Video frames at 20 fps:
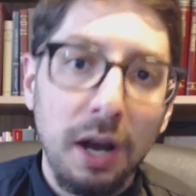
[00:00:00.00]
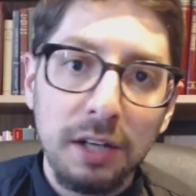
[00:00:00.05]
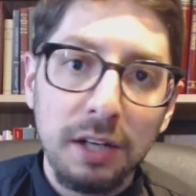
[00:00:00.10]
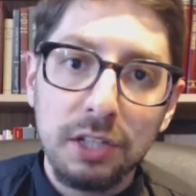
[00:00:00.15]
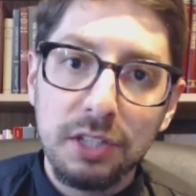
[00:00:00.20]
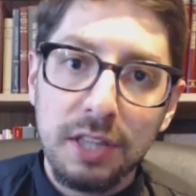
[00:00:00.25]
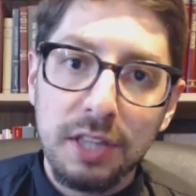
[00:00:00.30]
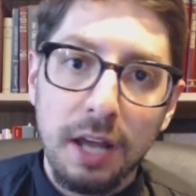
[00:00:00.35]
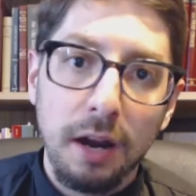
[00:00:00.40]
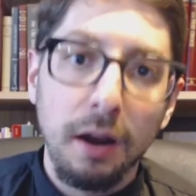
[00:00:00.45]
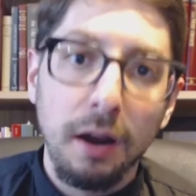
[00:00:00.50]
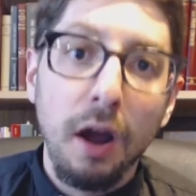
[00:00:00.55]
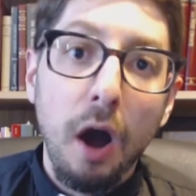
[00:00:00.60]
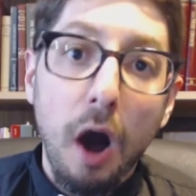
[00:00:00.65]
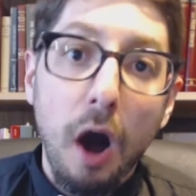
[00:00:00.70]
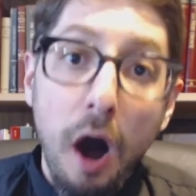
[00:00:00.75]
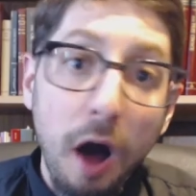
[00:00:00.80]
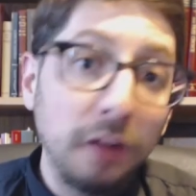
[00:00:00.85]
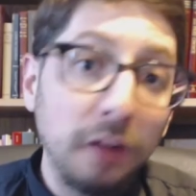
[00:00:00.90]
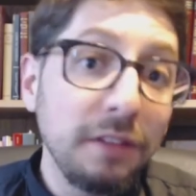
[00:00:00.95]
punished there,
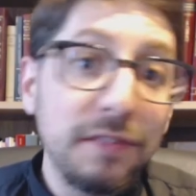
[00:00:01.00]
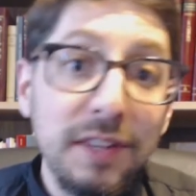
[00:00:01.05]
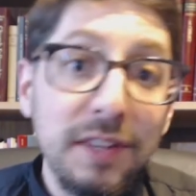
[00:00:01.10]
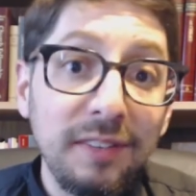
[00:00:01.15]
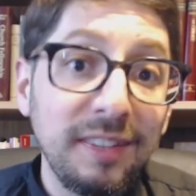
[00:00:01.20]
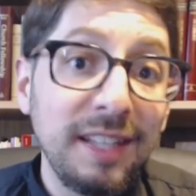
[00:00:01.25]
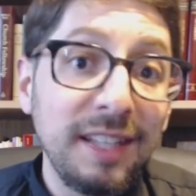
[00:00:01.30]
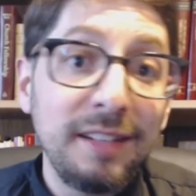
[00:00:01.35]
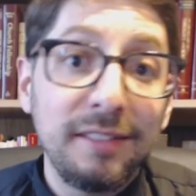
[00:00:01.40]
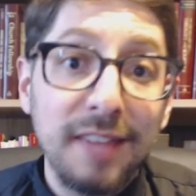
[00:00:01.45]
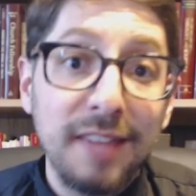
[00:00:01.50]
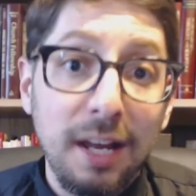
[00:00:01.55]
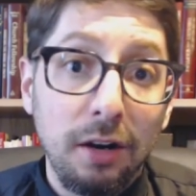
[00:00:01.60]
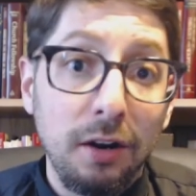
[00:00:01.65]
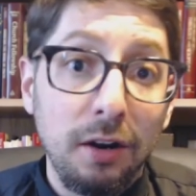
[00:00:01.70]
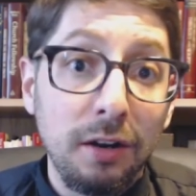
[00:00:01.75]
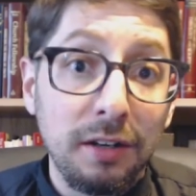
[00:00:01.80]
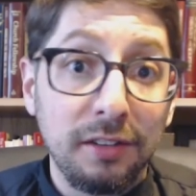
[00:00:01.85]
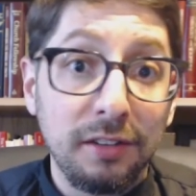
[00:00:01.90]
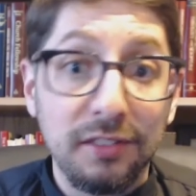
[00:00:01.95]
all of the sins that
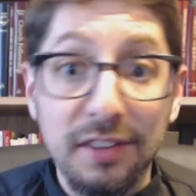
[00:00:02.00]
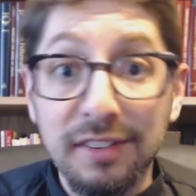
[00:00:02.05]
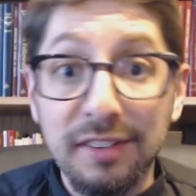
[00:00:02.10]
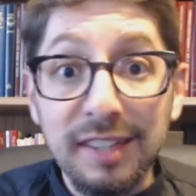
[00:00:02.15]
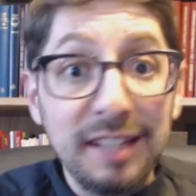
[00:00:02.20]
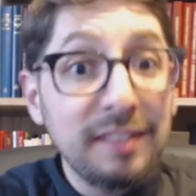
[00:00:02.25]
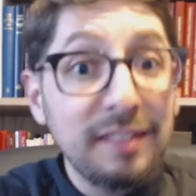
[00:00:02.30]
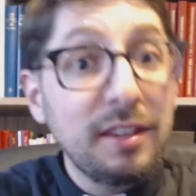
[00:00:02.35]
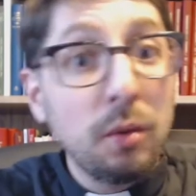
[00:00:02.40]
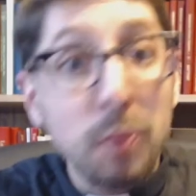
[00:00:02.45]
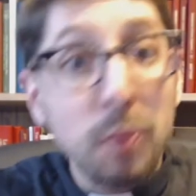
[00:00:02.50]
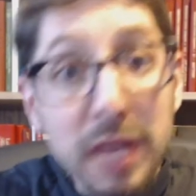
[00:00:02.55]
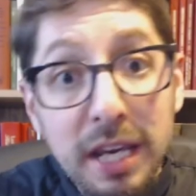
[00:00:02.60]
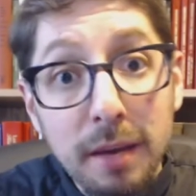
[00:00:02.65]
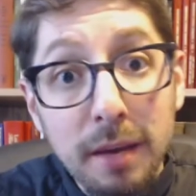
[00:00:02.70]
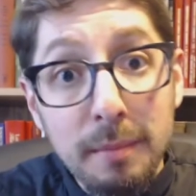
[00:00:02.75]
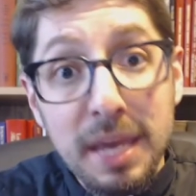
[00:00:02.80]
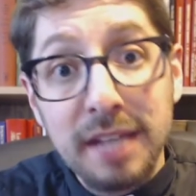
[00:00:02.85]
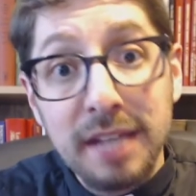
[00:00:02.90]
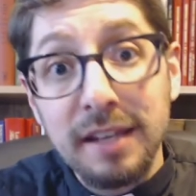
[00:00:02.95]
hurt us, the sins that we
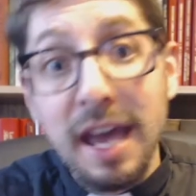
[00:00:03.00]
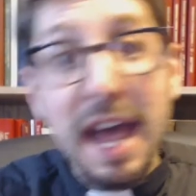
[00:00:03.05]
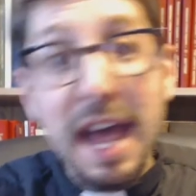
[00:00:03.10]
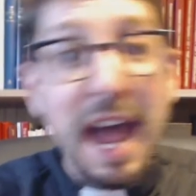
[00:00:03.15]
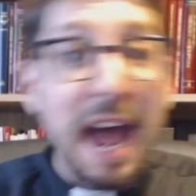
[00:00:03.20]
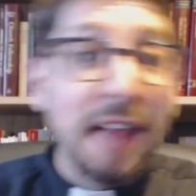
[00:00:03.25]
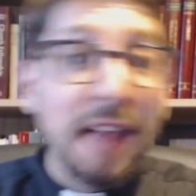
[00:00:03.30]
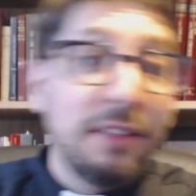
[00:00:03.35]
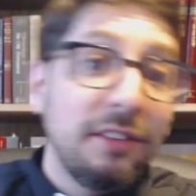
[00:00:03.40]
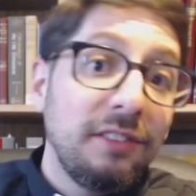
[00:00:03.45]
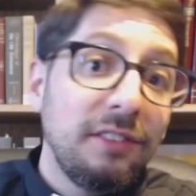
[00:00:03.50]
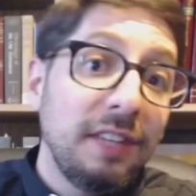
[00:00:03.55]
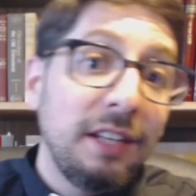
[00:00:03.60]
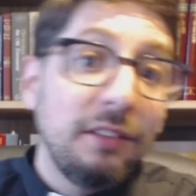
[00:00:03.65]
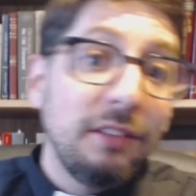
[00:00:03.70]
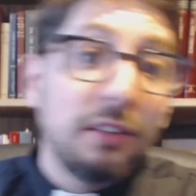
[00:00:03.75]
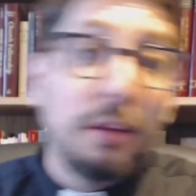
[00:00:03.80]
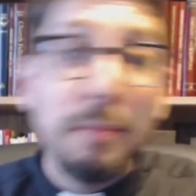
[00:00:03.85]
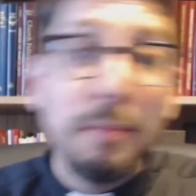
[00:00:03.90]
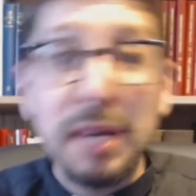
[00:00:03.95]
commit, and the
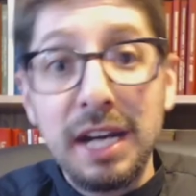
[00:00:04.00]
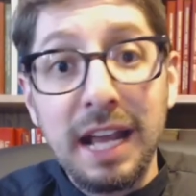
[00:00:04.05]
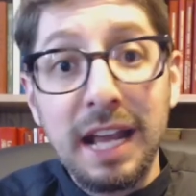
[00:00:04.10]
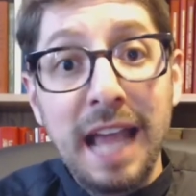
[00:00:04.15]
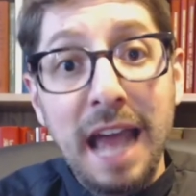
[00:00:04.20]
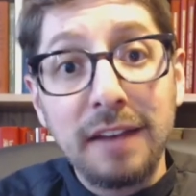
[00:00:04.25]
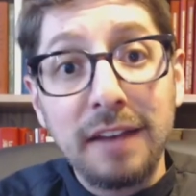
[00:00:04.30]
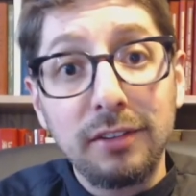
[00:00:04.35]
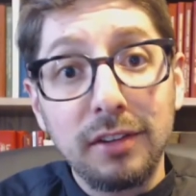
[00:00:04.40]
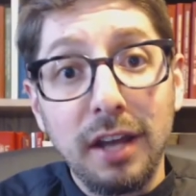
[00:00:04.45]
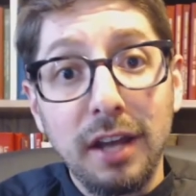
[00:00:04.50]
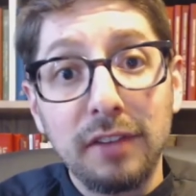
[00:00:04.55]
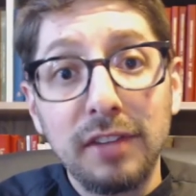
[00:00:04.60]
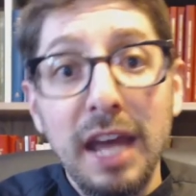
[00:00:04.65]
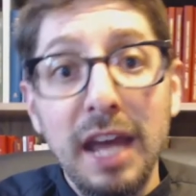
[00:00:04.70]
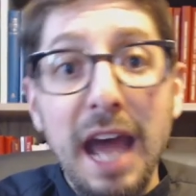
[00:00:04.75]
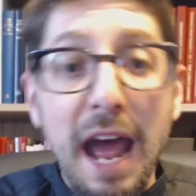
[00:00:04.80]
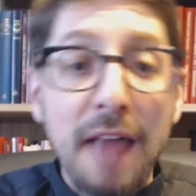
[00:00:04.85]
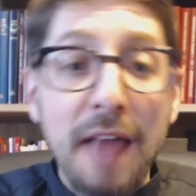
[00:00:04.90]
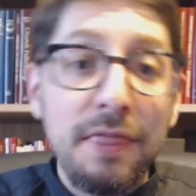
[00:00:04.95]
sins committed against
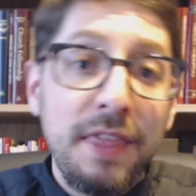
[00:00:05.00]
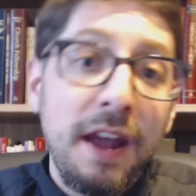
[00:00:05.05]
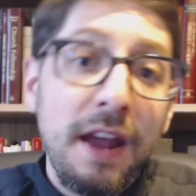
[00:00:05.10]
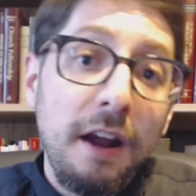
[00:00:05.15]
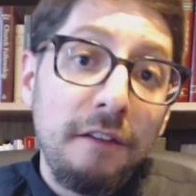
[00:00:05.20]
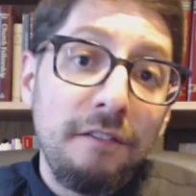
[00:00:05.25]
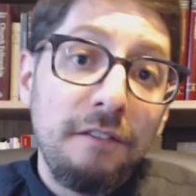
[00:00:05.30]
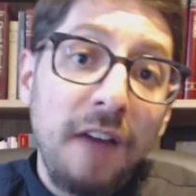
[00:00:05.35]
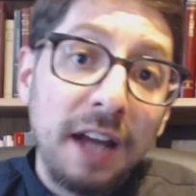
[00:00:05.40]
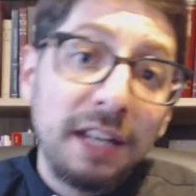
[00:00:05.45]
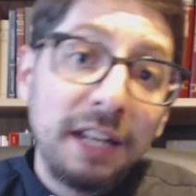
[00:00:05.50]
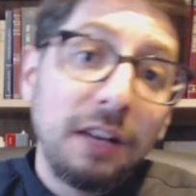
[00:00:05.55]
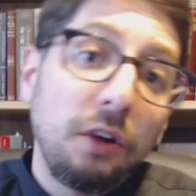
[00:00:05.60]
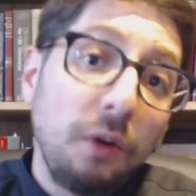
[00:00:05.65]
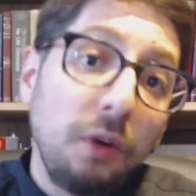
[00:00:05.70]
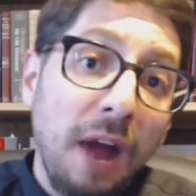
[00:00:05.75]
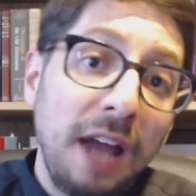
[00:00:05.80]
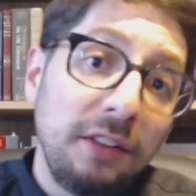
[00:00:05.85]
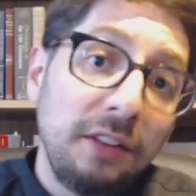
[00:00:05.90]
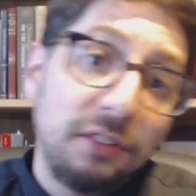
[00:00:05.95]
us. And there, finding
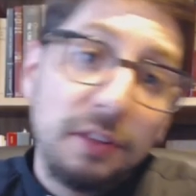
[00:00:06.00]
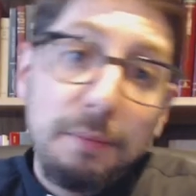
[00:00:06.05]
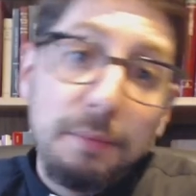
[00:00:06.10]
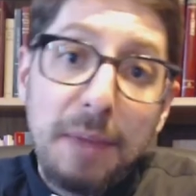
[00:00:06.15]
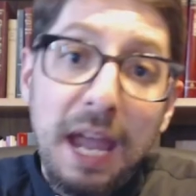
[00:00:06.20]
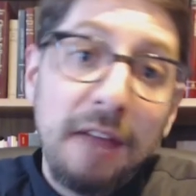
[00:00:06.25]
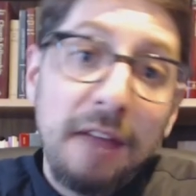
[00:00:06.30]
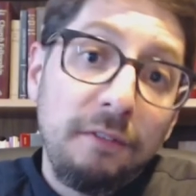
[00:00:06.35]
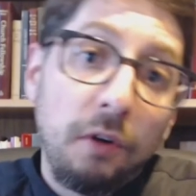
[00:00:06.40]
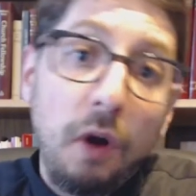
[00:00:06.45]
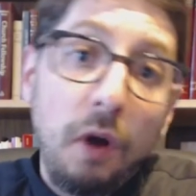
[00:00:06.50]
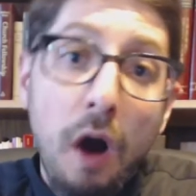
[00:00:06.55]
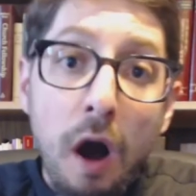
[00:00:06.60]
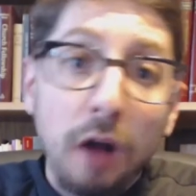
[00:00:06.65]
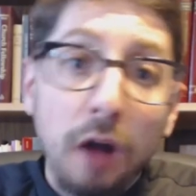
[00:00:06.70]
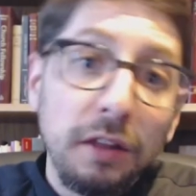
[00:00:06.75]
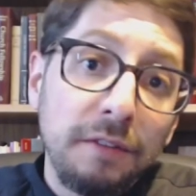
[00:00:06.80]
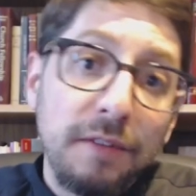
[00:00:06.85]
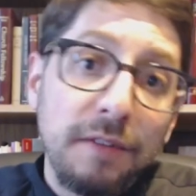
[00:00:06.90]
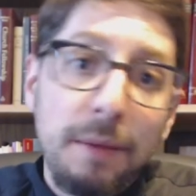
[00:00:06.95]
Christ to pay for
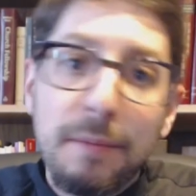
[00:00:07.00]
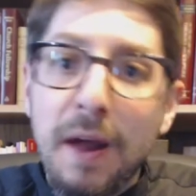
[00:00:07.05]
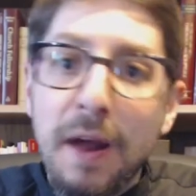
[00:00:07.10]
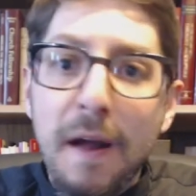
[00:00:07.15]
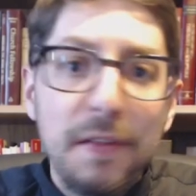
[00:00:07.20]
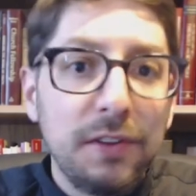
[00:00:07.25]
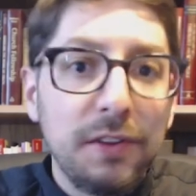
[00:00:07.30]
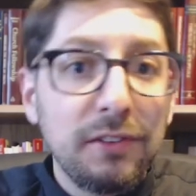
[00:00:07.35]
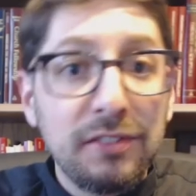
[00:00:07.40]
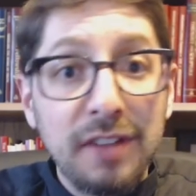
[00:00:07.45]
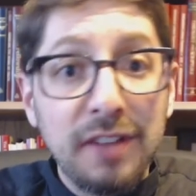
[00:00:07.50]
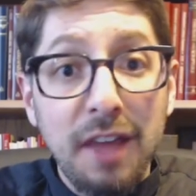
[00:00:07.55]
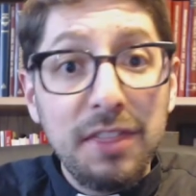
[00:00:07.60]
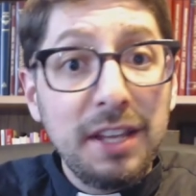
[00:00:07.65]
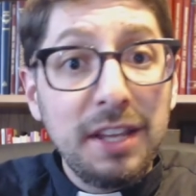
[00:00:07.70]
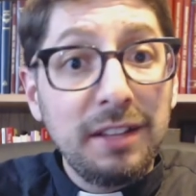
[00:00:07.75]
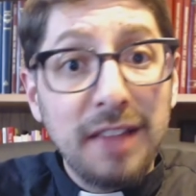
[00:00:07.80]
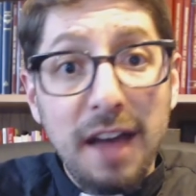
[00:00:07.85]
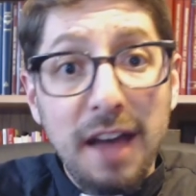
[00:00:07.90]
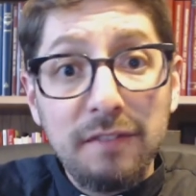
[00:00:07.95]
all of them, there's
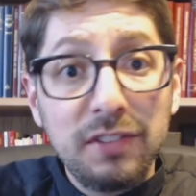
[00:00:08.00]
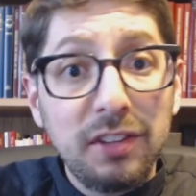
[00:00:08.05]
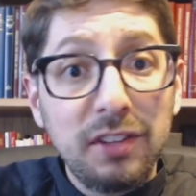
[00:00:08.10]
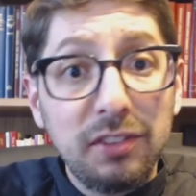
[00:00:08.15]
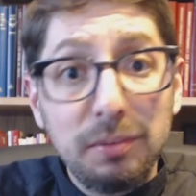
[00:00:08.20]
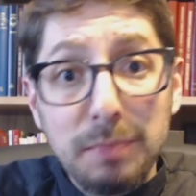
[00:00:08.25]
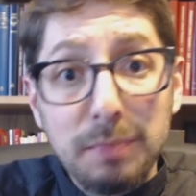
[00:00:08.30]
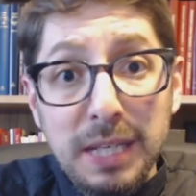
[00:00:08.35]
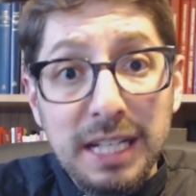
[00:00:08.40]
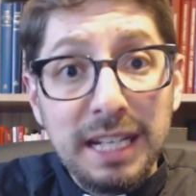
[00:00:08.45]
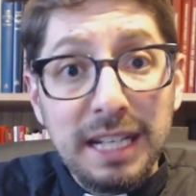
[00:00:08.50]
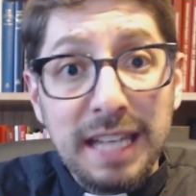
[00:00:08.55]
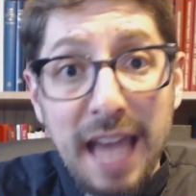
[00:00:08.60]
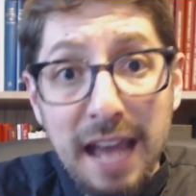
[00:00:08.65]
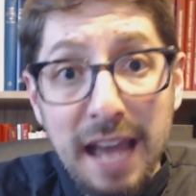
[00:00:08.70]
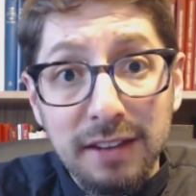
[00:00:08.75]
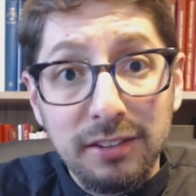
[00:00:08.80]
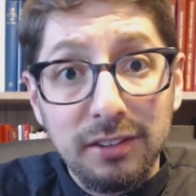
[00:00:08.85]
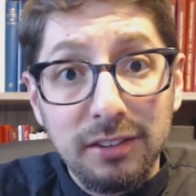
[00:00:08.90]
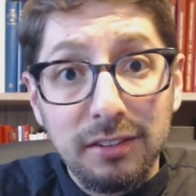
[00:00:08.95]
nothing left to speak
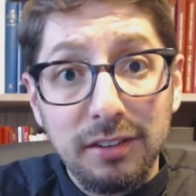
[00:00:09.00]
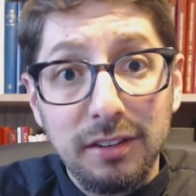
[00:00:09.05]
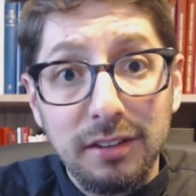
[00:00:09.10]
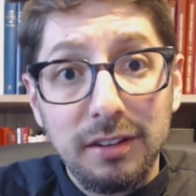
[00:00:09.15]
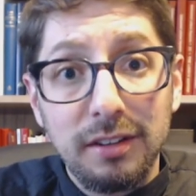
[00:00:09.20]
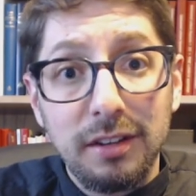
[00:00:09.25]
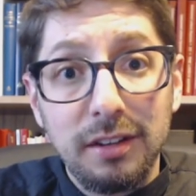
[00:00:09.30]
against.